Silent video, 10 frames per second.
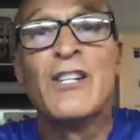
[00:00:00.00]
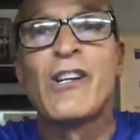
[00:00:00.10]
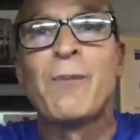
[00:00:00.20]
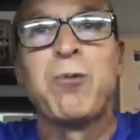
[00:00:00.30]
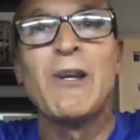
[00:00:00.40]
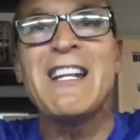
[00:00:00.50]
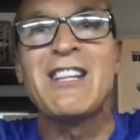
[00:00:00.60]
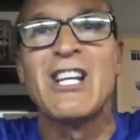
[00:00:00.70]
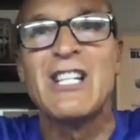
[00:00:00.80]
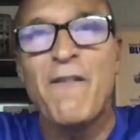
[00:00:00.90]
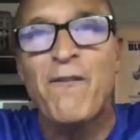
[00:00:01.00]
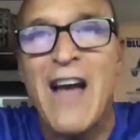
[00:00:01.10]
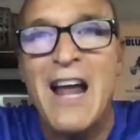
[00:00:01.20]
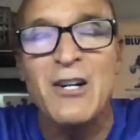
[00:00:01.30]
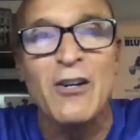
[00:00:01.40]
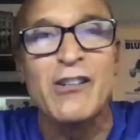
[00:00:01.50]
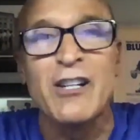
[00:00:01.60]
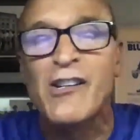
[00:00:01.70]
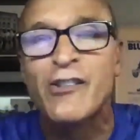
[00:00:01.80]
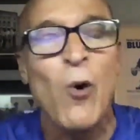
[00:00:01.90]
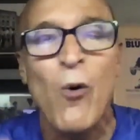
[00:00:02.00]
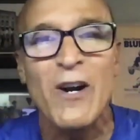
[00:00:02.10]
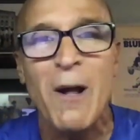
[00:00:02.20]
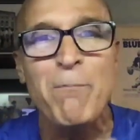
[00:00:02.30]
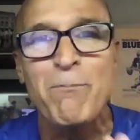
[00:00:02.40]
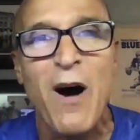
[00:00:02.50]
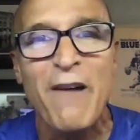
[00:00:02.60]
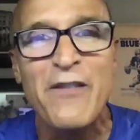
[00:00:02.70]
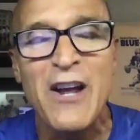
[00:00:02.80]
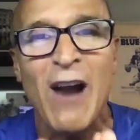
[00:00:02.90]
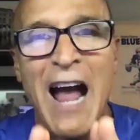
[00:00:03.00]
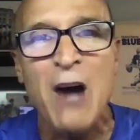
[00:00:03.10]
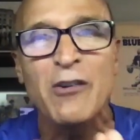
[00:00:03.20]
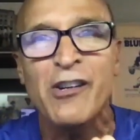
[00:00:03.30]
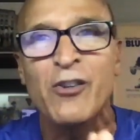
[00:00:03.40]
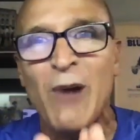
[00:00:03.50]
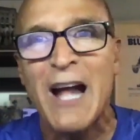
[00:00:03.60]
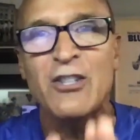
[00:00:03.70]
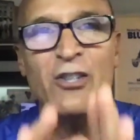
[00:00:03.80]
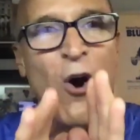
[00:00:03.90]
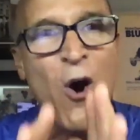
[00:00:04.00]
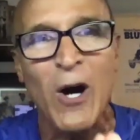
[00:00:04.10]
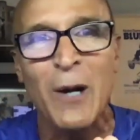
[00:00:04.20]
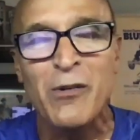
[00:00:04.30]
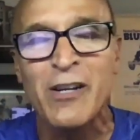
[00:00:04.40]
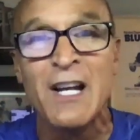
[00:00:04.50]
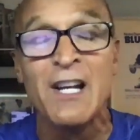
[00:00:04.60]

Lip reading: split the defenders and soared above their outstretched arms,